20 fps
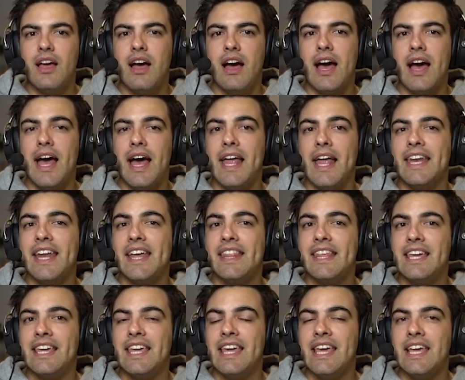
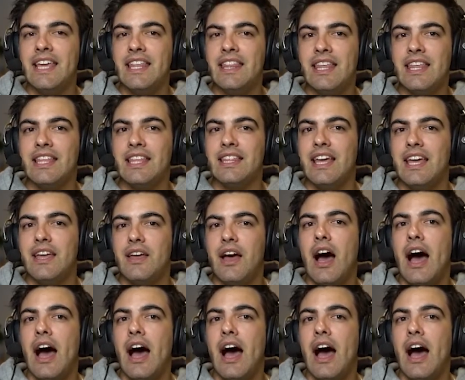Another key thing that